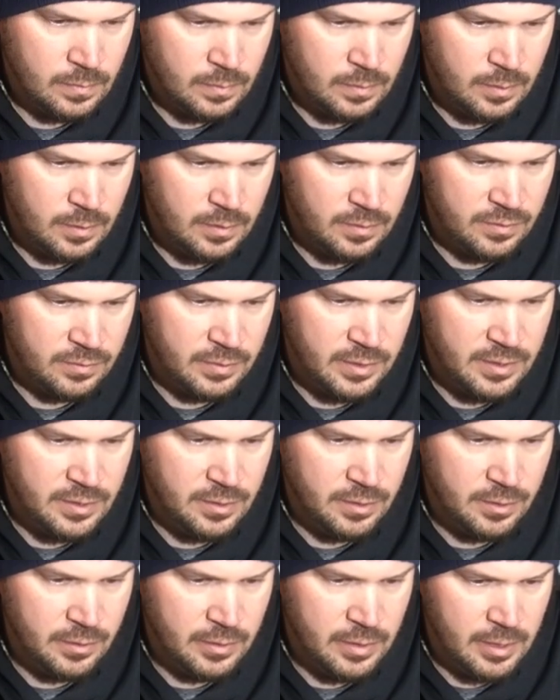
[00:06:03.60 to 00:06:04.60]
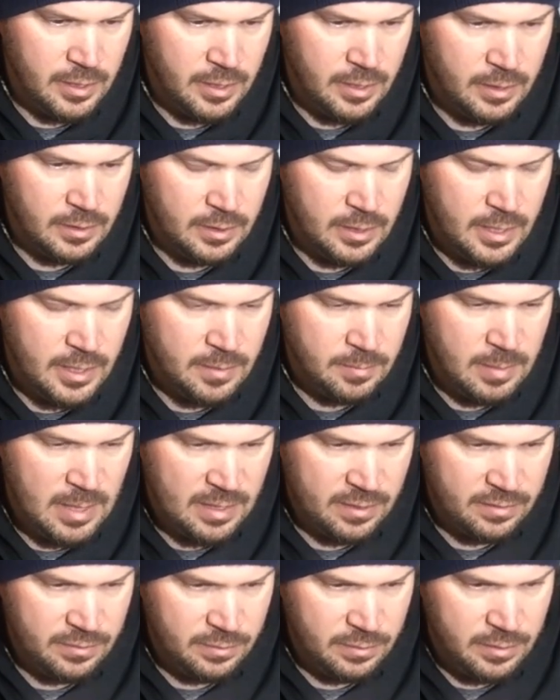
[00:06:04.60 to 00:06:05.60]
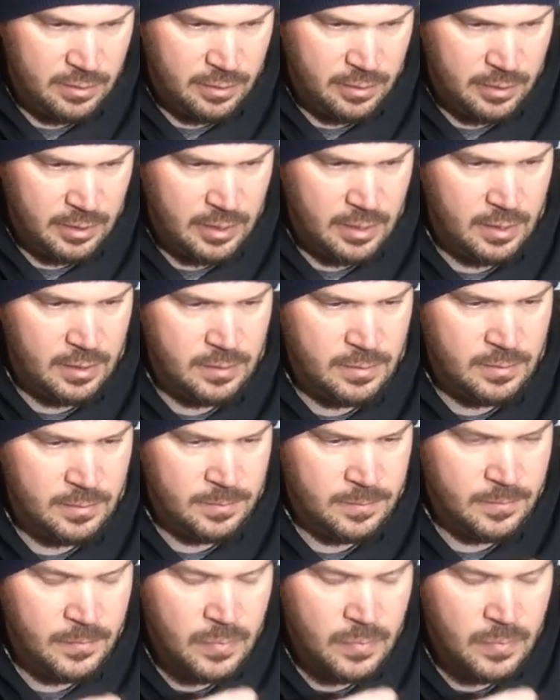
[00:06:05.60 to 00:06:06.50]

You're going to thread your line back through there again.